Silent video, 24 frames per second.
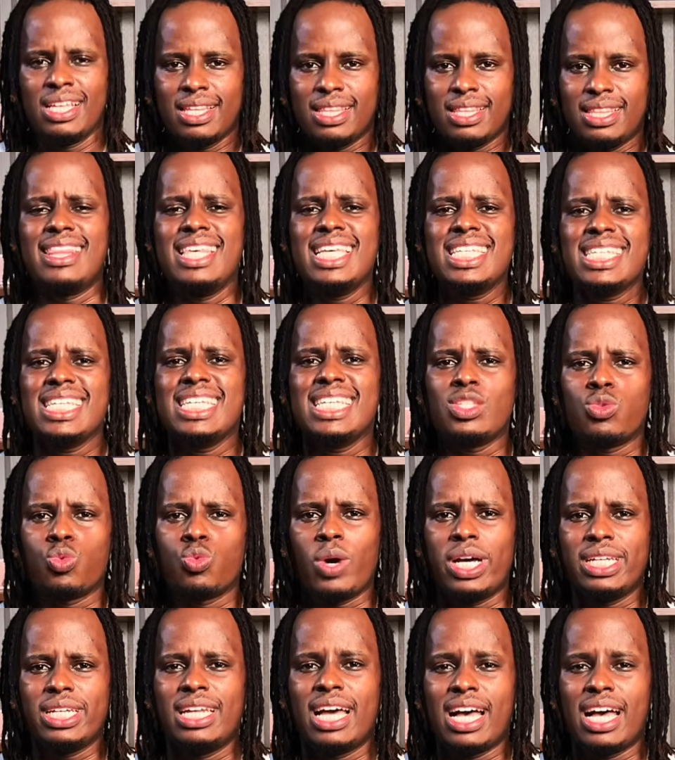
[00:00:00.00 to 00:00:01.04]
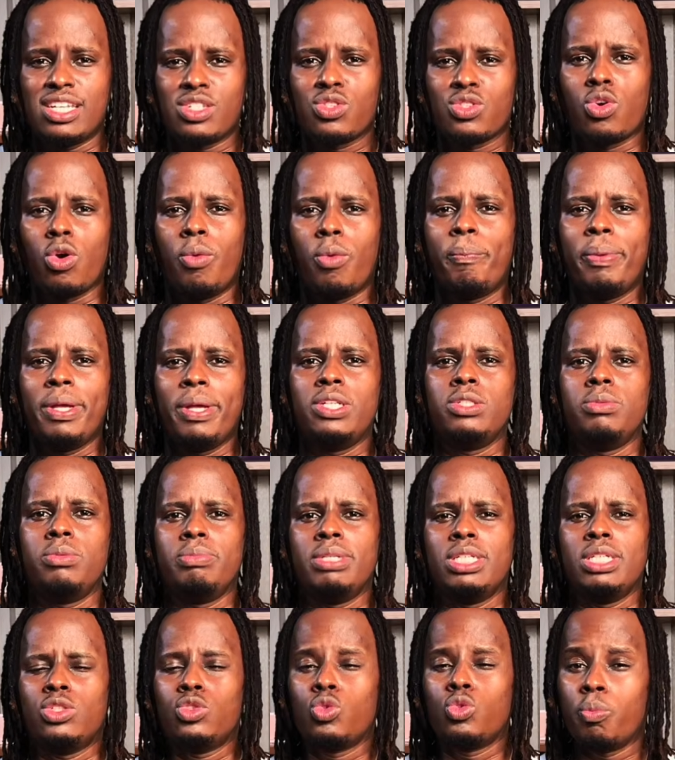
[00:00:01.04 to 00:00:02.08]
this is what has compelled
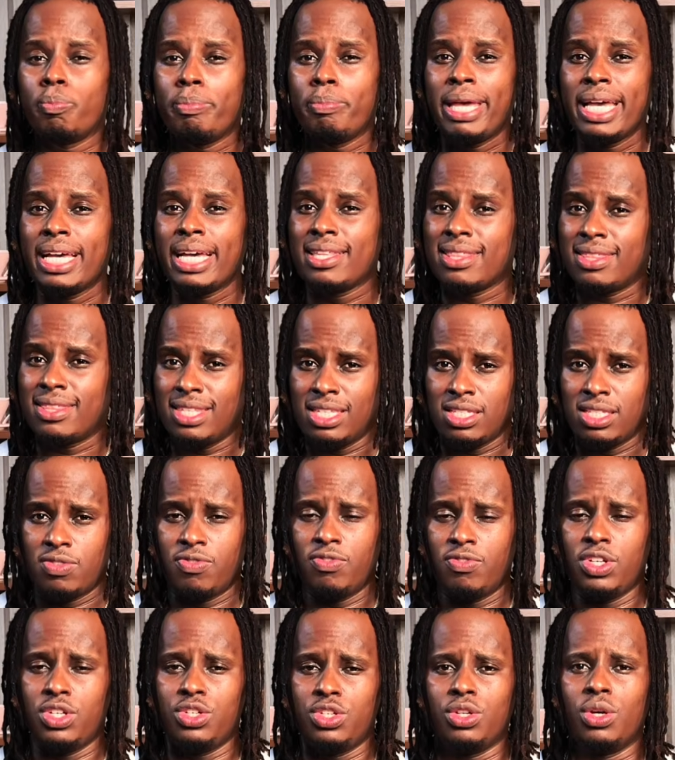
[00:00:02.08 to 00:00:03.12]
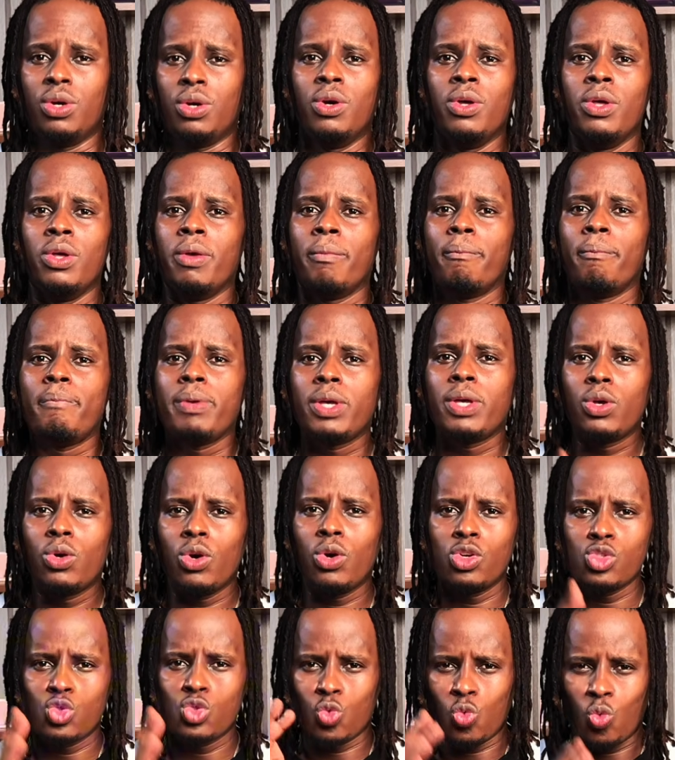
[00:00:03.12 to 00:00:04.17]
me to make this video.
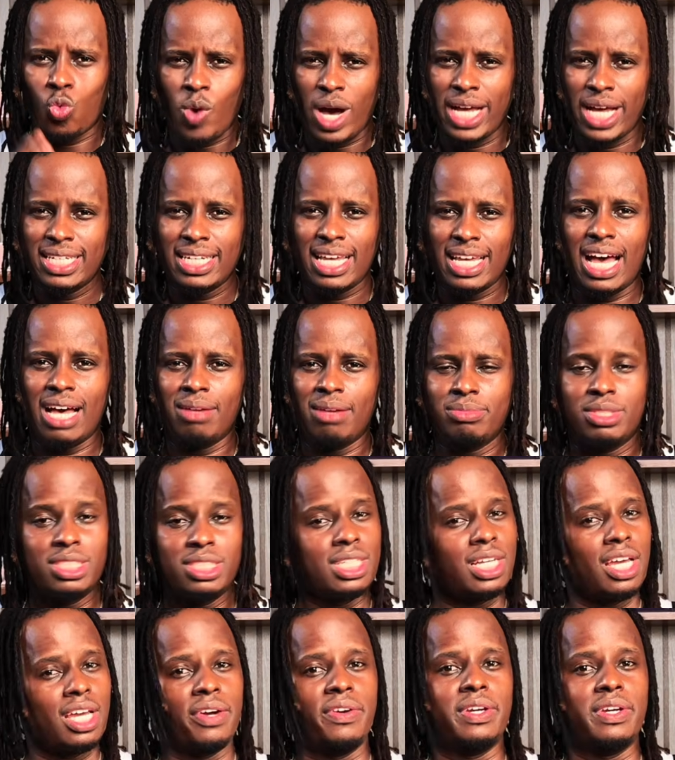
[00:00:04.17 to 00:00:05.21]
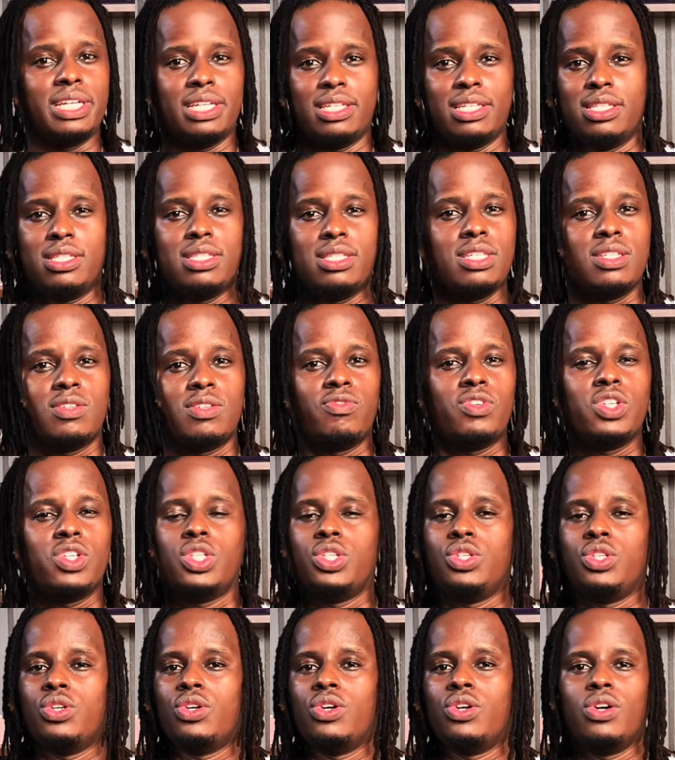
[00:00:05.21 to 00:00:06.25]
Because what I'm sharing in this
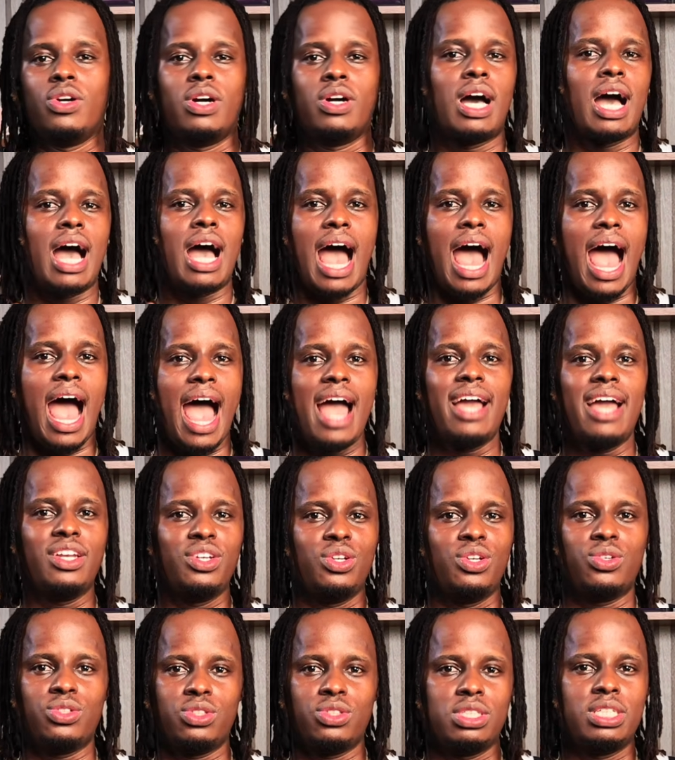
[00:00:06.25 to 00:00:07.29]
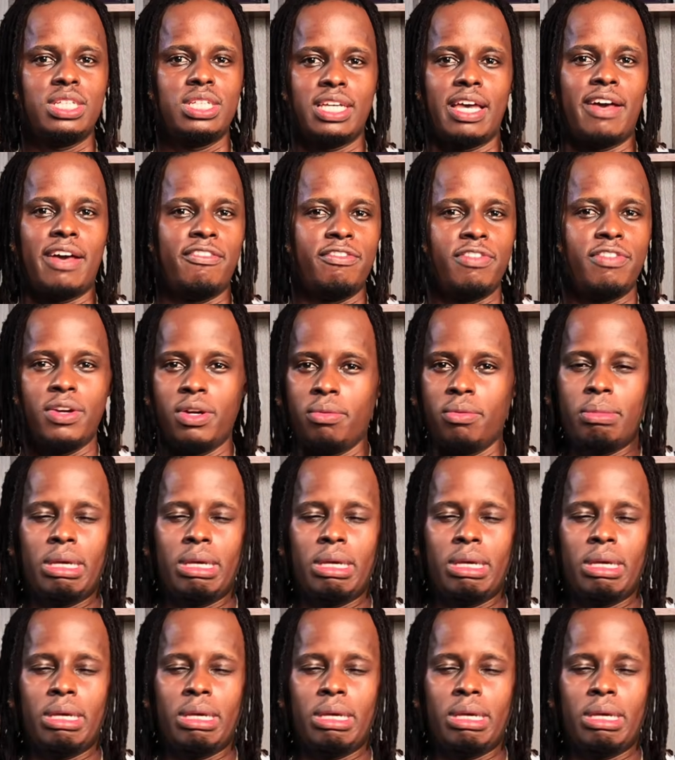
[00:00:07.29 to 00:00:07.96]
video, I don't hear very